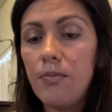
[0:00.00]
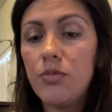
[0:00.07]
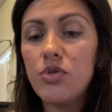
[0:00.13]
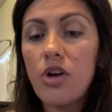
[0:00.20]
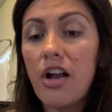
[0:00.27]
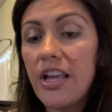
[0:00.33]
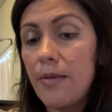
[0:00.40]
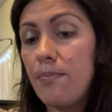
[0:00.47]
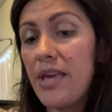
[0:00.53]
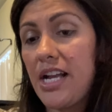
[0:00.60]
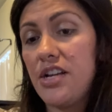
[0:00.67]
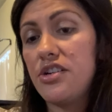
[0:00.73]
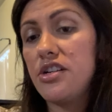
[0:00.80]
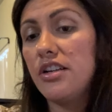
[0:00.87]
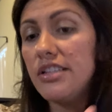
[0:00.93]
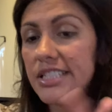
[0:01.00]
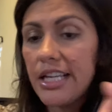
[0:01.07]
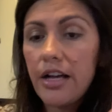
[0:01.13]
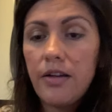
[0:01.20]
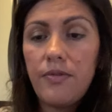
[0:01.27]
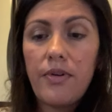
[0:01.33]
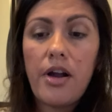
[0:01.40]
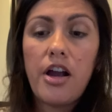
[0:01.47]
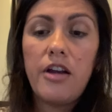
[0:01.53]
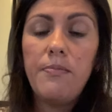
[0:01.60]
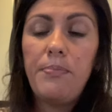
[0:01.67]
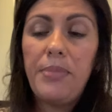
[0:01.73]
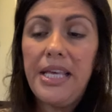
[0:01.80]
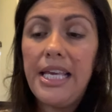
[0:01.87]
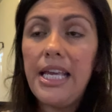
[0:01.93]
drawing pictures of our
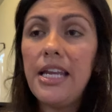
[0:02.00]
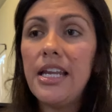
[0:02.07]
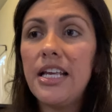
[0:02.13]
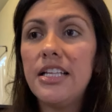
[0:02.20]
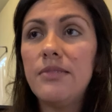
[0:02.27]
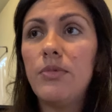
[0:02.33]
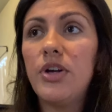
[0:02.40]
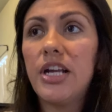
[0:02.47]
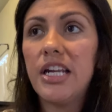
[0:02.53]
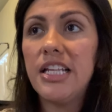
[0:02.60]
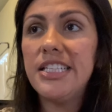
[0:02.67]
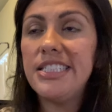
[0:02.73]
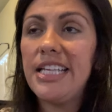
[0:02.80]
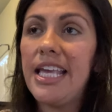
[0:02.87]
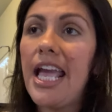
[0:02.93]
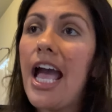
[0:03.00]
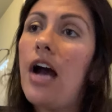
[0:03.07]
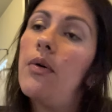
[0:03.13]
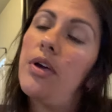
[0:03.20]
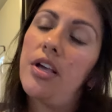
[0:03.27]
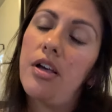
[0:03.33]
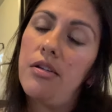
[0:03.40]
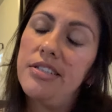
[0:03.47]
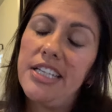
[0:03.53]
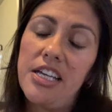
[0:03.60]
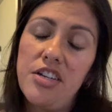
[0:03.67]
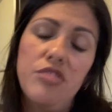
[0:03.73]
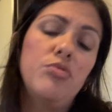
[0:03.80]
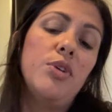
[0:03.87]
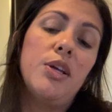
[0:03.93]
bean, and we're going to see how it goes.
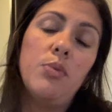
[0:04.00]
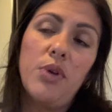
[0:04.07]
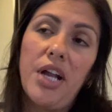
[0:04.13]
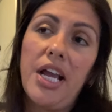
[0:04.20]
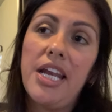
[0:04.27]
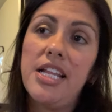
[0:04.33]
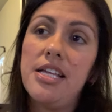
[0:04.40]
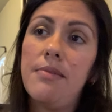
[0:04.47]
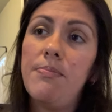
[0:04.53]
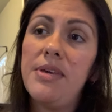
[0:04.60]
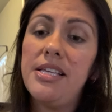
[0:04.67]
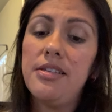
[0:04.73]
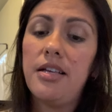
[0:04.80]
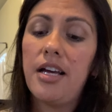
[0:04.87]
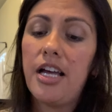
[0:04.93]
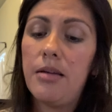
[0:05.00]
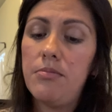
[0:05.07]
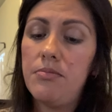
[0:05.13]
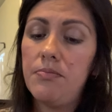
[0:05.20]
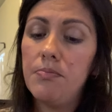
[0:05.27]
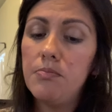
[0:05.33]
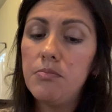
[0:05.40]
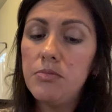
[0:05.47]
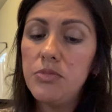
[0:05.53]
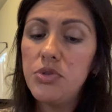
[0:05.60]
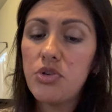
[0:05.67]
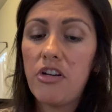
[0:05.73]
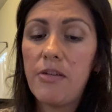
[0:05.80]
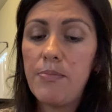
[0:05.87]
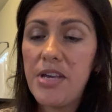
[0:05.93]
Each week we're going to be
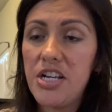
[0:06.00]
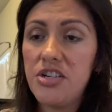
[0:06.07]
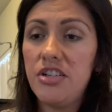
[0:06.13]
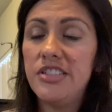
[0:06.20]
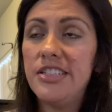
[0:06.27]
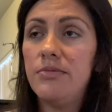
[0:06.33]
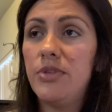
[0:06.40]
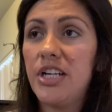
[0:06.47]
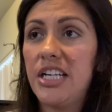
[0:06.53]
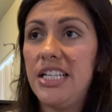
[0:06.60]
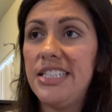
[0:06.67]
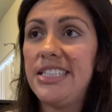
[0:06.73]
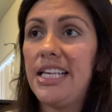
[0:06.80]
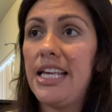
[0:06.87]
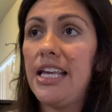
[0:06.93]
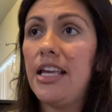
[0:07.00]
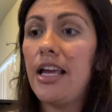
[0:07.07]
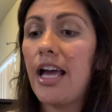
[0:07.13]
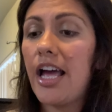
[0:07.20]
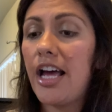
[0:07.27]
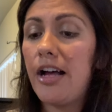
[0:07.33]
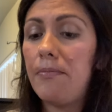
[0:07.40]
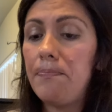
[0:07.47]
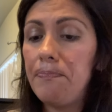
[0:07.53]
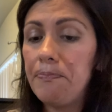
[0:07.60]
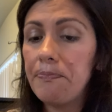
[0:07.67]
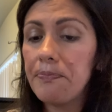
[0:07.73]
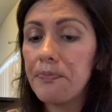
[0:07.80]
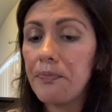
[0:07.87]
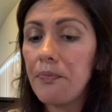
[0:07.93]
drawing pictures, and we're going to see
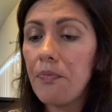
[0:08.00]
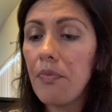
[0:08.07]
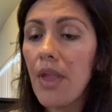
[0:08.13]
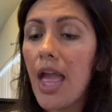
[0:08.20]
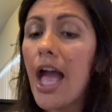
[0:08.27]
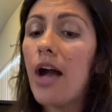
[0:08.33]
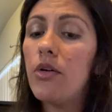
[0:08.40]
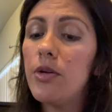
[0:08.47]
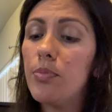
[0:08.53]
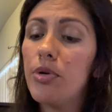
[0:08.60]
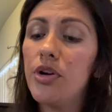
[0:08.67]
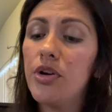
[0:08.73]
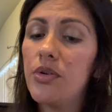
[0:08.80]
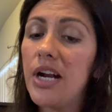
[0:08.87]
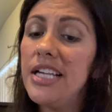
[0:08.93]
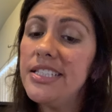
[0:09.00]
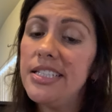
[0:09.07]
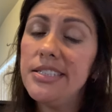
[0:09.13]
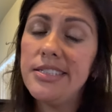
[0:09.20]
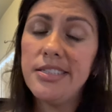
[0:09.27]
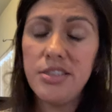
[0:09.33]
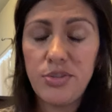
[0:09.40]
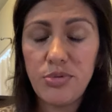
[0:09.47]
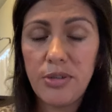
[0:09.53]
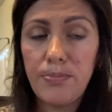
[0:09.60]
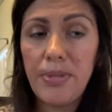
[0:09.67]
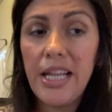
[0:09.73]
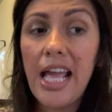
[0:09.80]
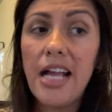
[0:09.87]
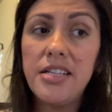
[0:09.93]
how it progresses into a
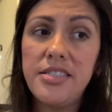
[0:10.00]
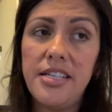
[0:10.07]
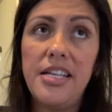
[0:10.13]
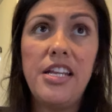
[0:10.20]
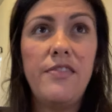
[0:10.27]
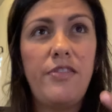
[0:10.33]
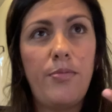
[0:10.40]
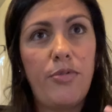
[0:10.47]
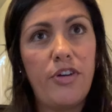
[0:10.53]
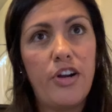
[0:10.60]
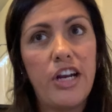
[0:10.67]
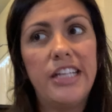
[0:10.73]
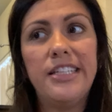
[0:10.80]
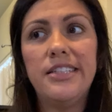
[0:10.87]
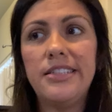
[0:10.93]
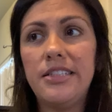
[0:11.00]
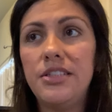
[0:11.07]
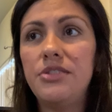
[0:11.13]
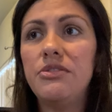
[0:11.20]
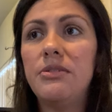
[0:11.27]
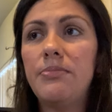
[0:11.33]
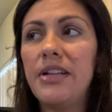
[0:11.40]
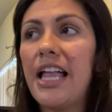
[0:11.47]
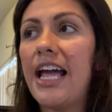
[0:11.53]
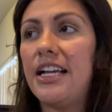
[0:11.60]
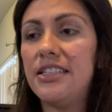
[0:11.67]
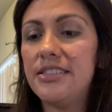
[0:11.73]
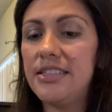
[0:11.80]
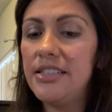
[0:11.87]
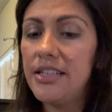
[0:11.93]
plant, and if it progresses into a
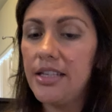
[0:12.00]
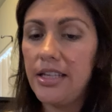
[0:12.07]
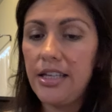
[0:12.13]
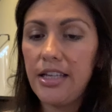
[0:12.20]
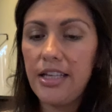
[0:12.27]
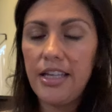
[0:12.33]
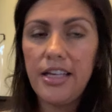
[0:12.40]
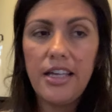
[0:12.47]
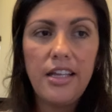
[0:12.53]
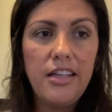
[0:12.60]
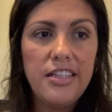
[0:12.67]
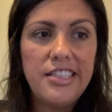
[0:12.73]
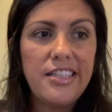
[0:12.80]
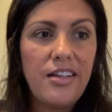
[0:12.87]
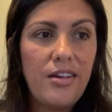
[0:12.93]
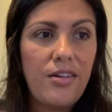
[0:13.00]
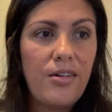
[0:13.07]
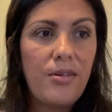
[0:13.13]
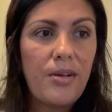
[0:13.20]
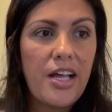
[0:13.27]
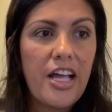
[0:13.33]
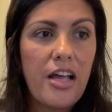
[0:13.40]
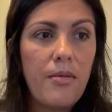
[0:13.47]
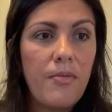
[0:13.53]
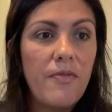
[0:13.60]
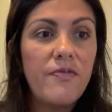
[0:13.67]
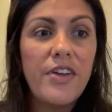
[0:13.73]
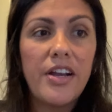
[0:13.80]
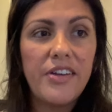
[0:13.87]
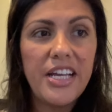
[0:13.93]
plant. So
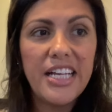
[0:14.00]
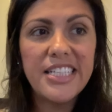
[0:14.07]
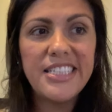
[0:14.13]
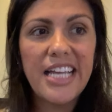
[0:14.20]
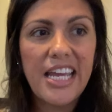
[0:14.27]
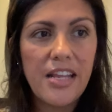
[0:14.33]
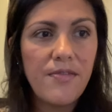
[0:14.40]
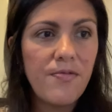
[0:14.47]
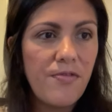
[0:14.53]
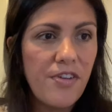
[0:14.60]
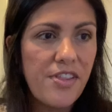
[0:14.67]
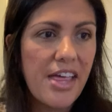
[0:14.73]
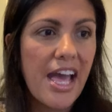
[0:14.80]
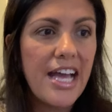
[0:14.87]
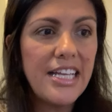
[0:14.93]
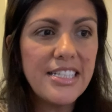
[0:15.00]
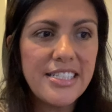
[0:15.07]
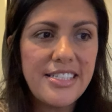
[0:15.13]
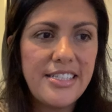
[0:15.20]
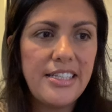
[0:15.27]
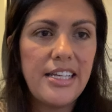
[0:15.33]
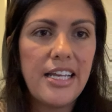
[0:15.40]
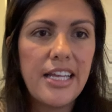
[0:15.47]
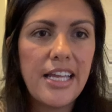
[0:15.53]
very exciting for that.